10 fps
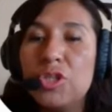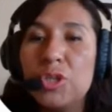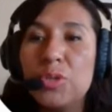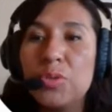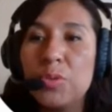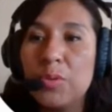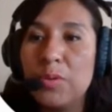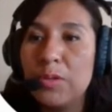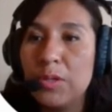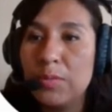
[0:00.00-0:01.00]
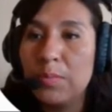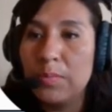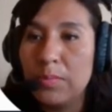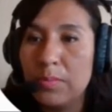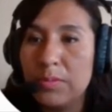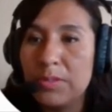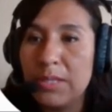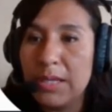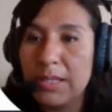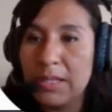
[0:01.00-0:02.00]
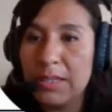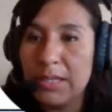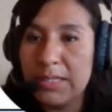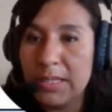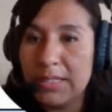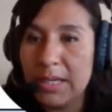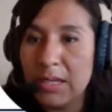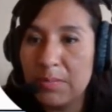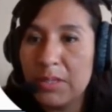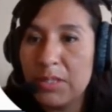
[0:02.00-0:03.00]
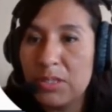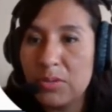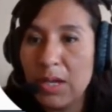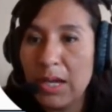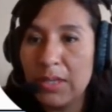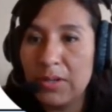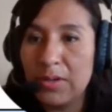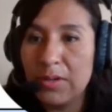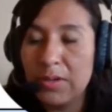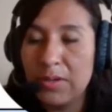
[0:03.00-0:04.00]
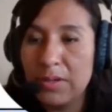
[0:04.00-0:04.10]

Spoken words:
to send these assignments to either